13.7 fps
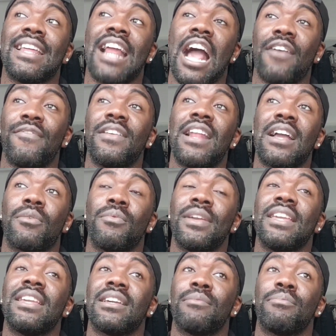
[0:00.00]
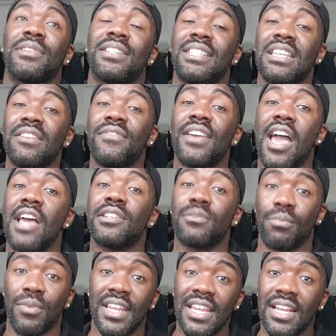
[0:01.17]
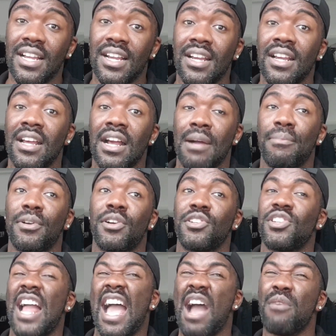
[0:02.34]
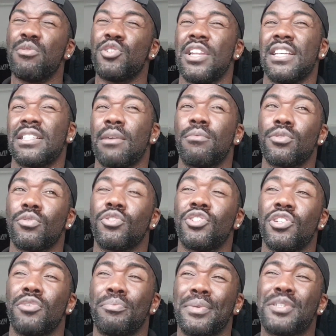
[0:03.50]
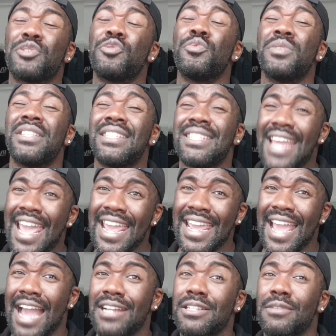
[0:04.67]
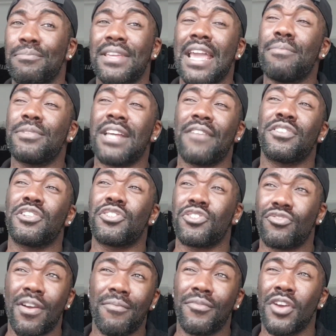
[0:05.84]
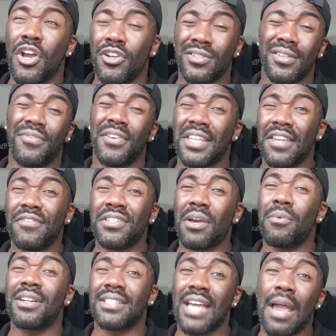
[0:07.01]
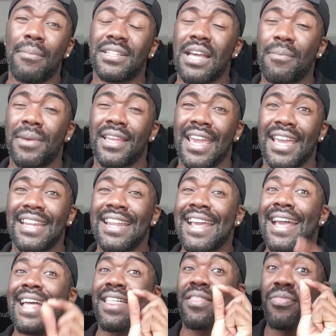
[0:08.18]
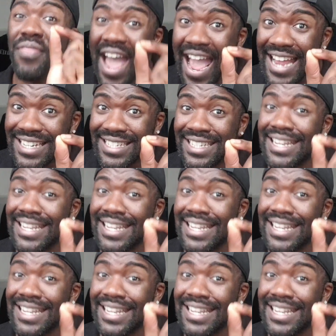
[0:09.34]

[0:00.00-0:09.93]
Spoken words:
I feel like we can perceive it as weak, because you're like, how would you let someone talk to you? But to stay and to be able to have the strength to forgive someone time and time again, that